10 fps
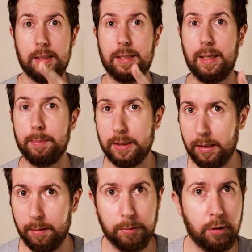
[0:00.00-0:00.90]

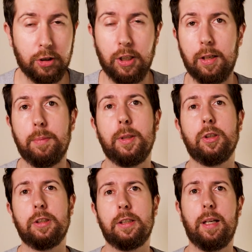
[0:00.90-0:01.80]
Subscribe to the channel
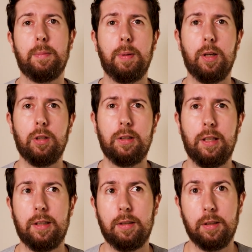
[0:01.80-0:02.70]
because it helps a lot.
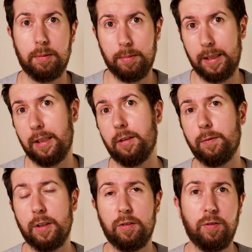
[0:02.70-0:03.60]
And in case
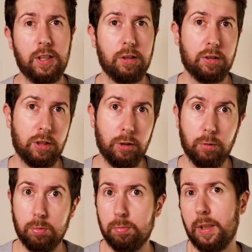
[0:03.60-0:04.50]
of this video, see
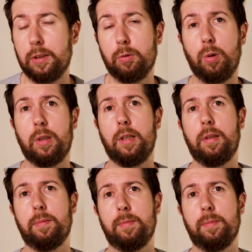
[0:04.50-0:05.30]
you next quarter.